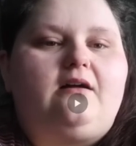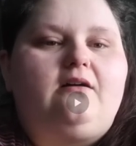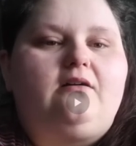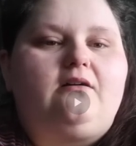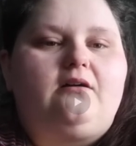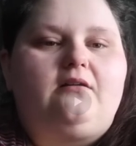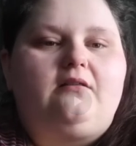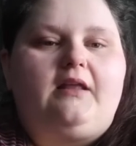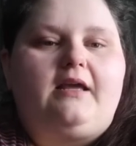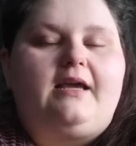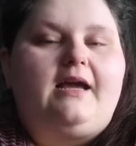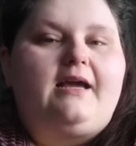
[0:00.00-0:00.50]
Tell
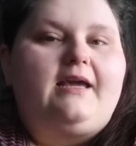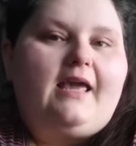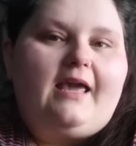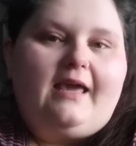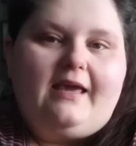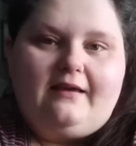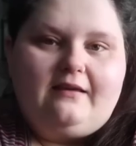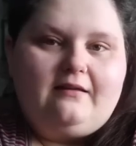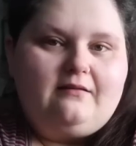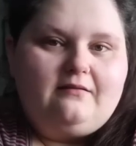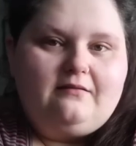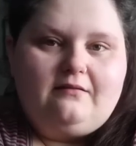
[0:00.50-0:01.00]
her like I
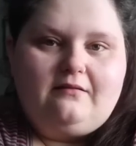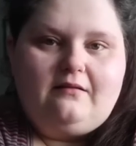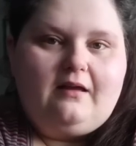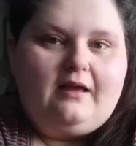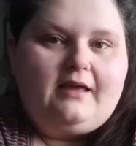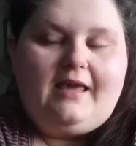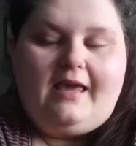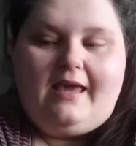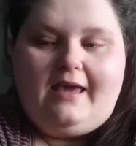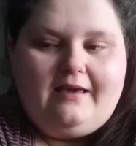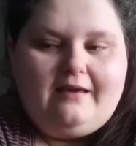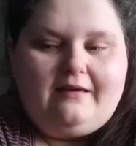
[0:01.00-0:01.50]
can't.
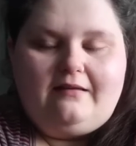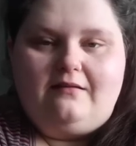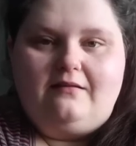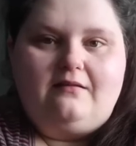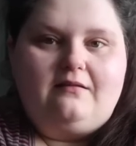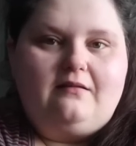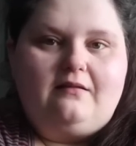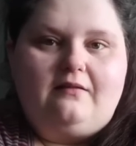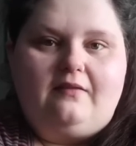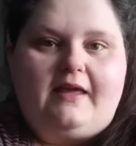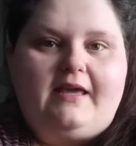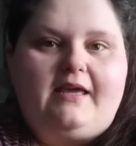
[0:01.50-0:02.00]
I can't.
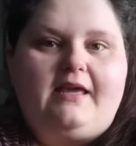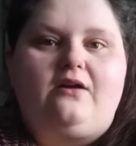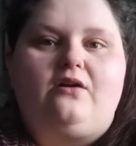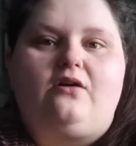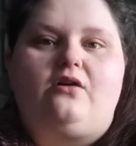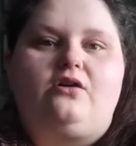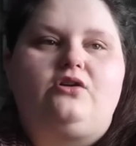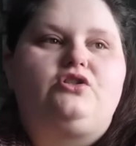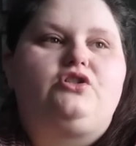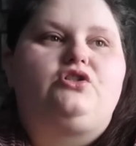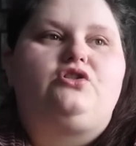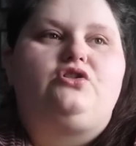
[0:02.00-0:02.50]
Like, it
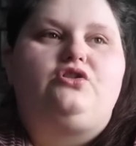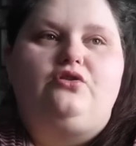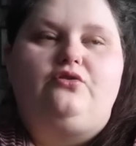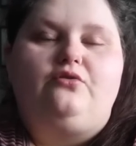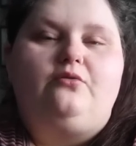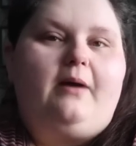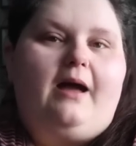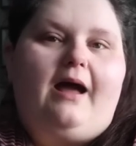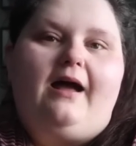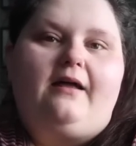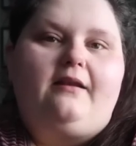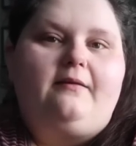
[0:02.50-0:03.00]
hurts
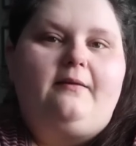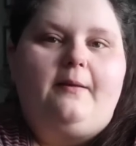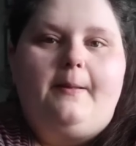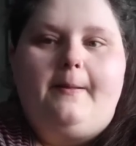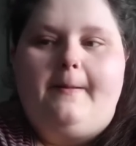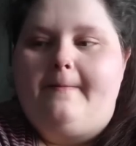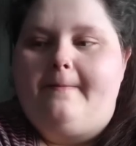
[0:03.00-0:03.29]
too bad.